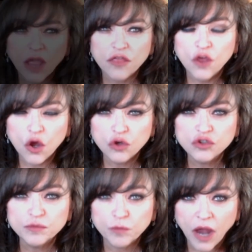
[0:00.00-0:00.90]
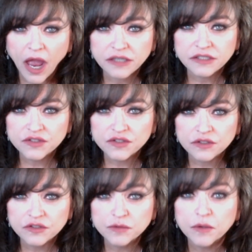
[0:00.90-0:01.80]
Those
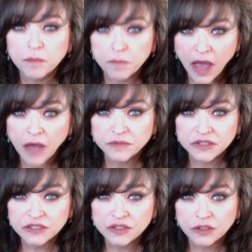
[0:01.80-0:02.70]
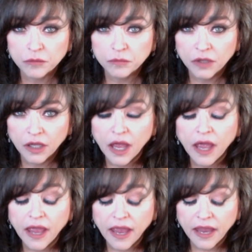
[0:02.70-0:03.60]
practices, baptism
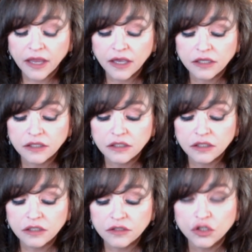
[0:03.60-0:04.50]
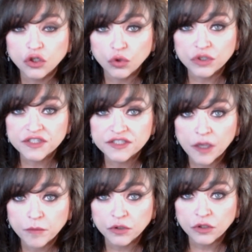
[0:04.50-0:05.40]
and the Lord's
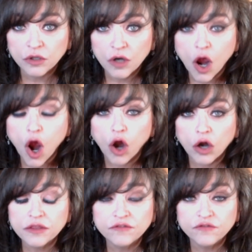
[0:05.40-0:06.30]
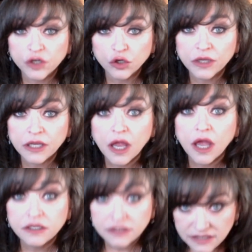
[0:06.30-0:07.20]
Supper, are the very
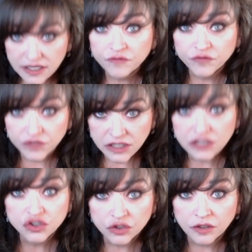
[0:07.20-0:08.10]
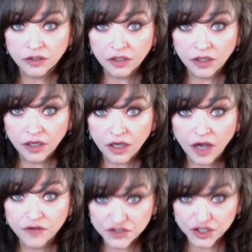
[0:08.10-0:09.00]
definition
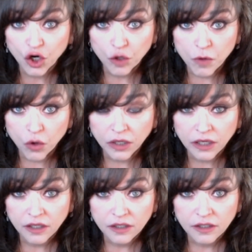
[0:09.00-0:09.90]
of ceremony.